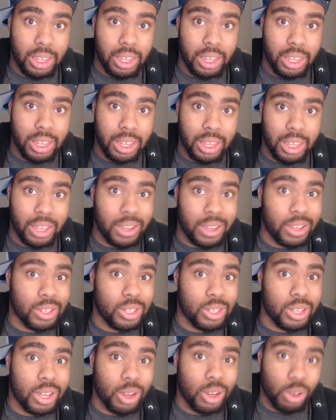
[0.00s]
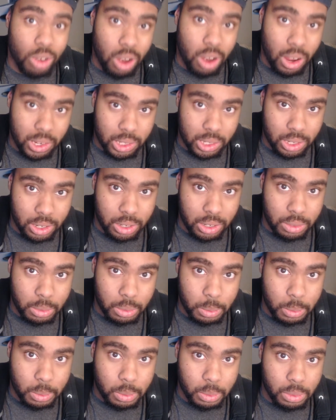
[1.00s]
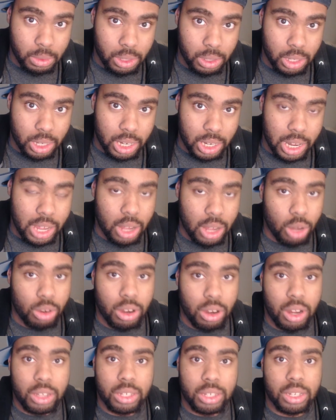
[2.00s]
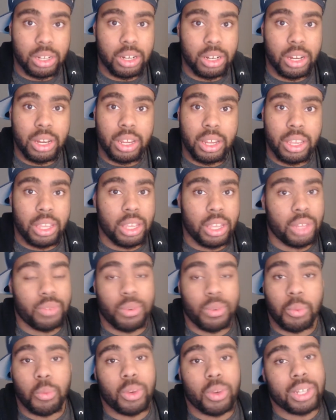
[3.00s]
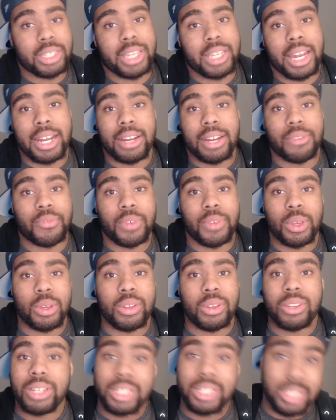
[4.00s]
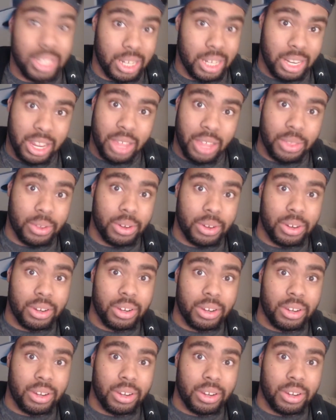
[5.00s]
is a crosser. Now, a crosser is from one side of the field to the other.